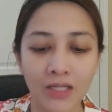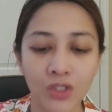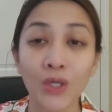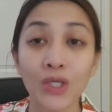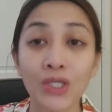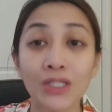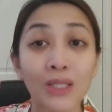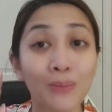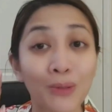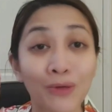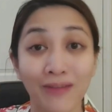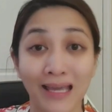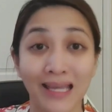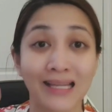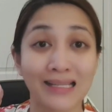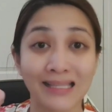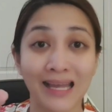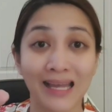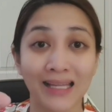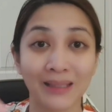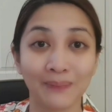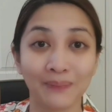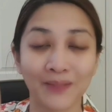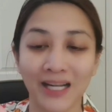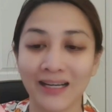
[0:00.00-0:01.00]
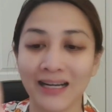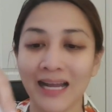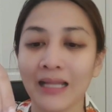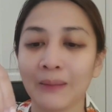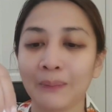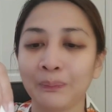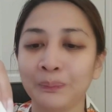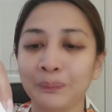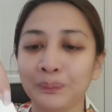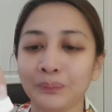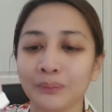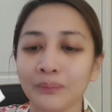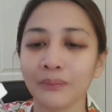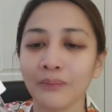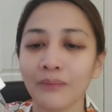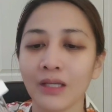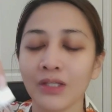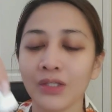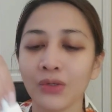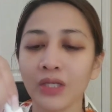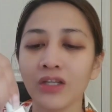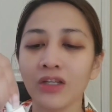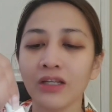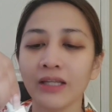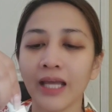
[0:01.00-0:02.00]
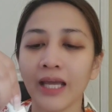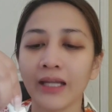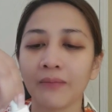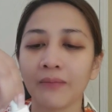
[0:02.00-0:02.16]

So, we use the buffet instead. Alright? So, ganun din.